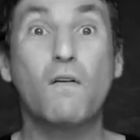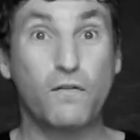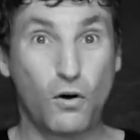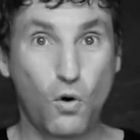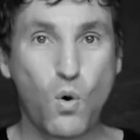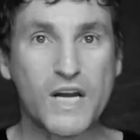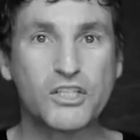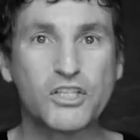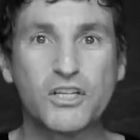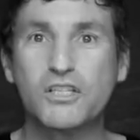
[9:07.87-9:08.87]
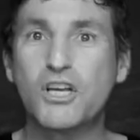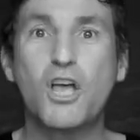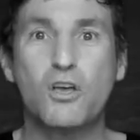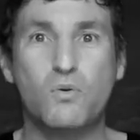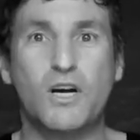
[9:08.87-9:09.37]
For questions,
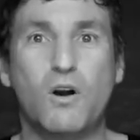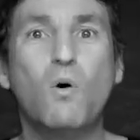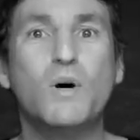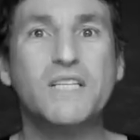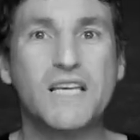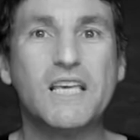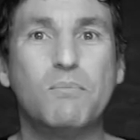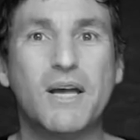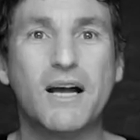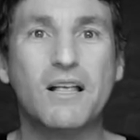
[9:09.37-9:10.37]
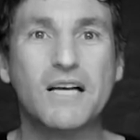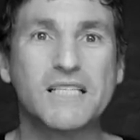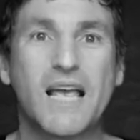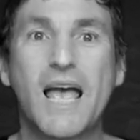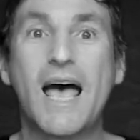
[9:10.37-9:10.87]
you can always email
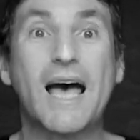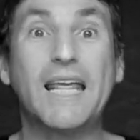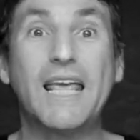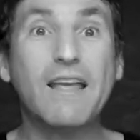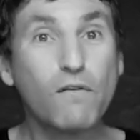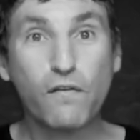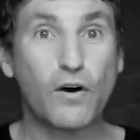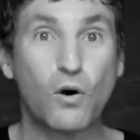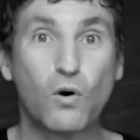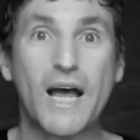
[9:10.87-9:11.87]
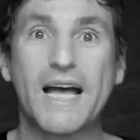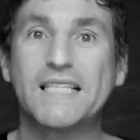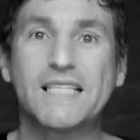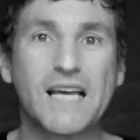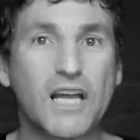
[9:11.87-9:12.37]
us at info
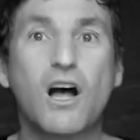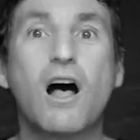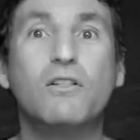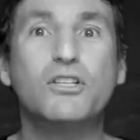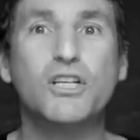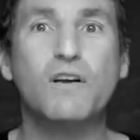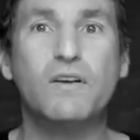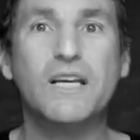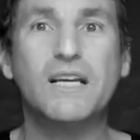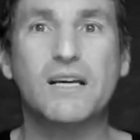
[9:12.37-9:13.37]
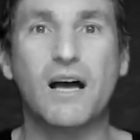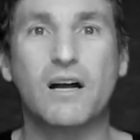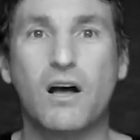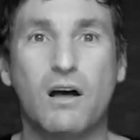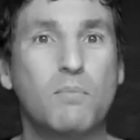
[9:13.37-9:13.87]
at
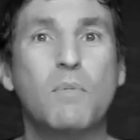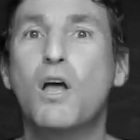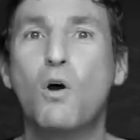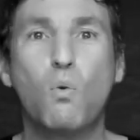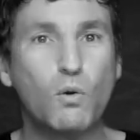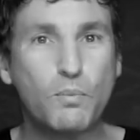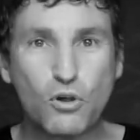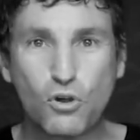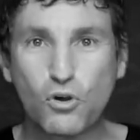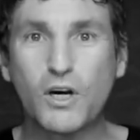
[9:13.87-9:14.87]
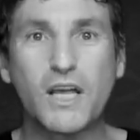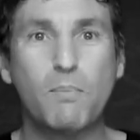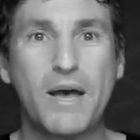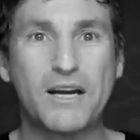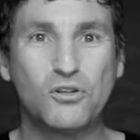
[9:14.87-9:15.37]
psychologyofeating.com. We'll be sure to
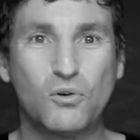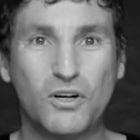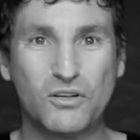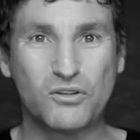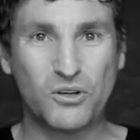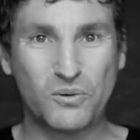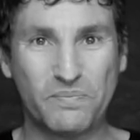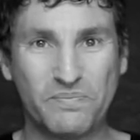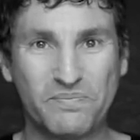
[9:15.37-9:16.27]
get back to you real soon.